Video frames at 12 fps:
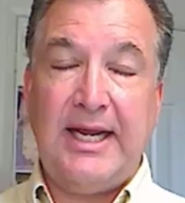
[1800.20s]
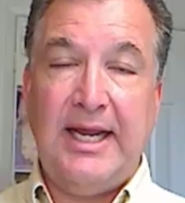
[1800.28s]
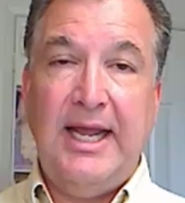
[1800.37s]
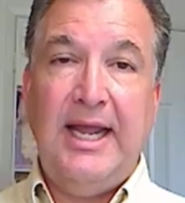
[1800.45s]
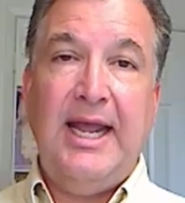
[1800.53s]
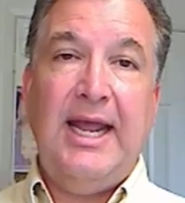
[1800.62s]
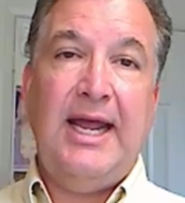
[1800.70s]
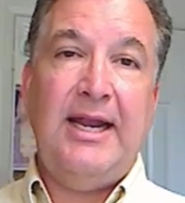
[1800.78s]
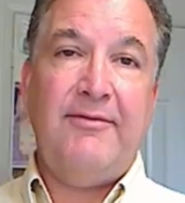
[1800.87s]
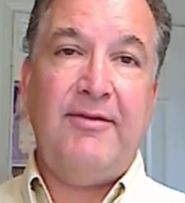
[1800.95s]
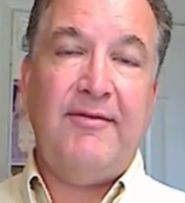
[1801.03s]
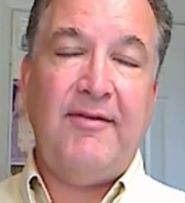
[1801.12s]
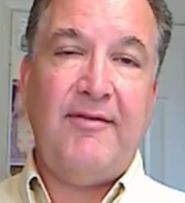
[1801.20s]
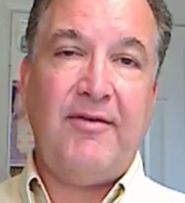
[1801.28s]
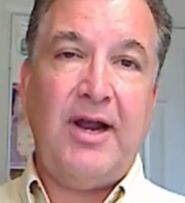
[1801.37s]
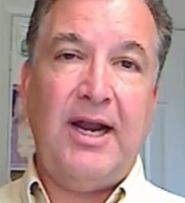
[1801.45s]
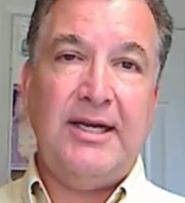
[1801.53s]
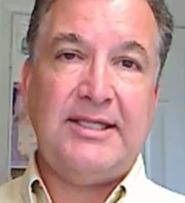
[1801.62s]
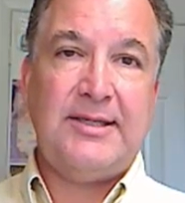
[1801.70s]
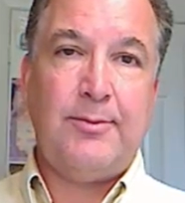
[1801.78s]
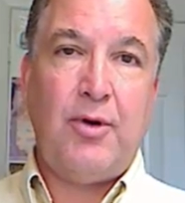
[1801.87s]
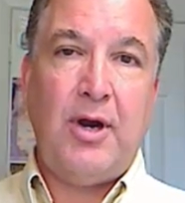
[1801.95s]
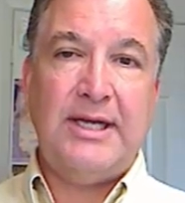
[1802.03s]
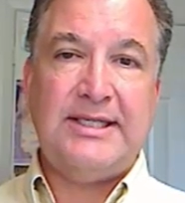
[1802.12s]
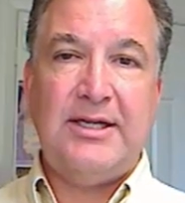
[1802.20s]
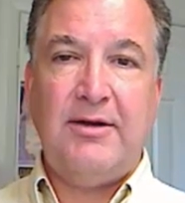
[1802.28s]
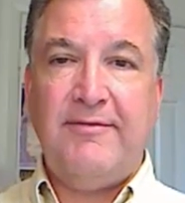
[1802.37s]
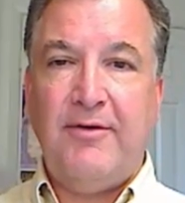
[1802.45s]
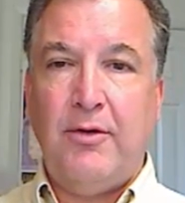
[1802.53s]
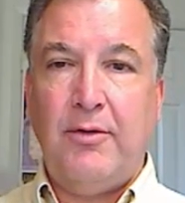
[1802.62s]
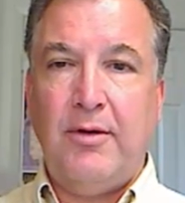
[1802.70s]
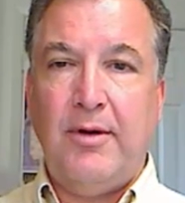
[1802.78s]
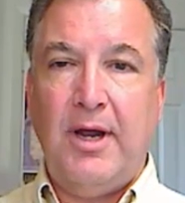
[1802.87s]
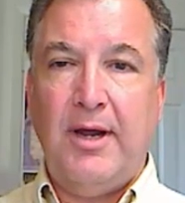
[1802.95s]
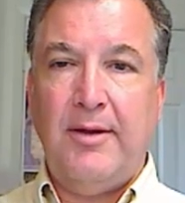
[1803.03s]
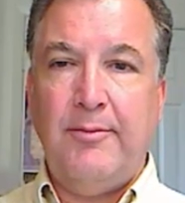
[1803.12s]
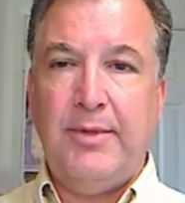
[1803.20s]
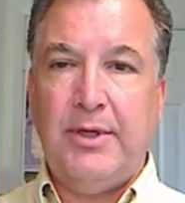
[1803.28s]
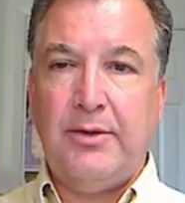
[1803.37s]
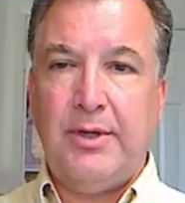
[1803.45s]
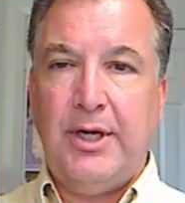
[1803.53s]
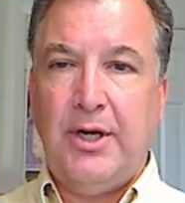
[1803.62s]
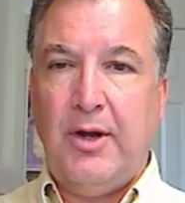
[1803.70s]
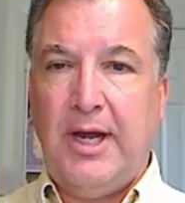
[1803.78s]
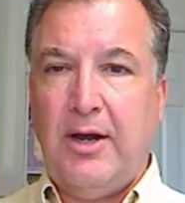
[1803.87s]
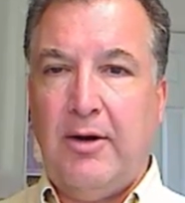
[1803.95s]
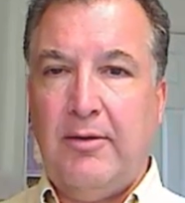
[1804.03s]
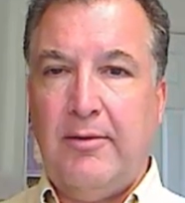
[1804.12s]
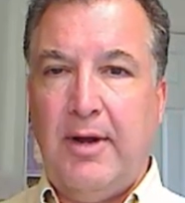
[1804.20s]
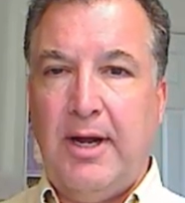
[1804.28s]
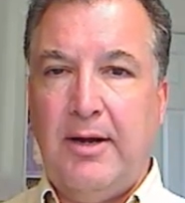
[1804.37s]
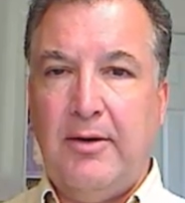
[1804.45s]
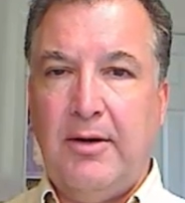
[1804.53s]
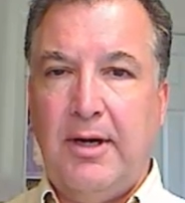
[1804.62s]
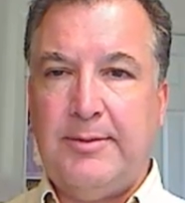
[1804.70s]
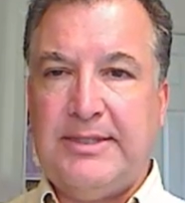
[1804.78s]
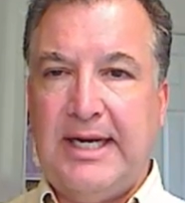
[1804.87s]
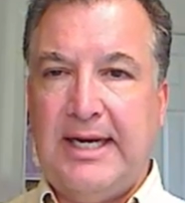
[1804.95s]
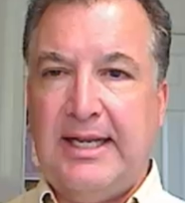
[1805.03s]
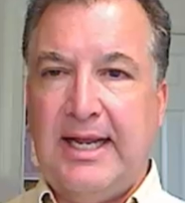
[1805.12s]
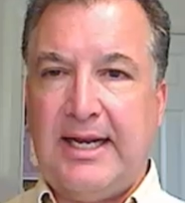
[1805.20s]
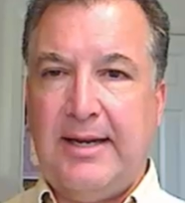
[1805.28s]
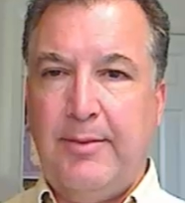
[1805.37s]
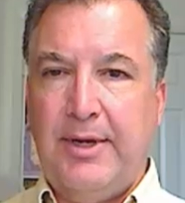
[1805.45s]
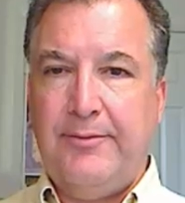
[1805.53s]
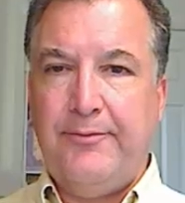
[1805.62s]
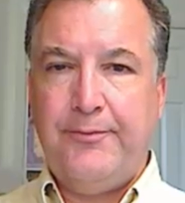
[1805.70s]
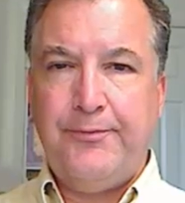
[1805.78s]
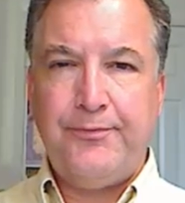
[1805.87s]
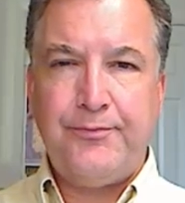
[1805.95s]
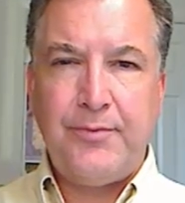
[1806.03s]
gig. And if you've ever gotten a surprise cell phone bill, you know how upsetting that can be.